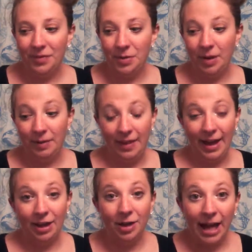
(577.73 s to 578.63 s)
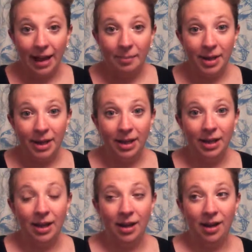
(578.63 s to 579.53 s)
So anyway, that could
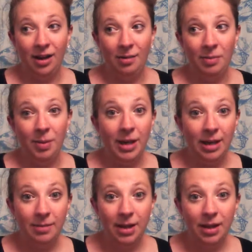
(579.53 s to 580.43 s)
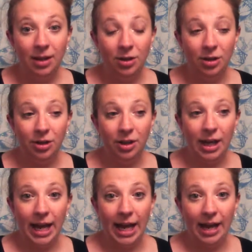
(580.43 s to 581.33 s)
happen. The baby could
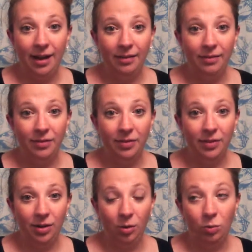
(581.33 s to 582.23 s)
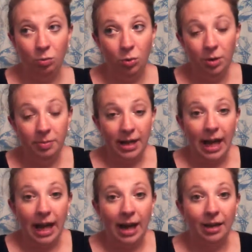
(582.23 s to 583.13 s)
have, or would be
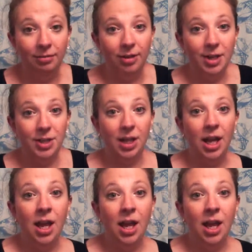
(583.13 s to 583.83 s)
at higher risk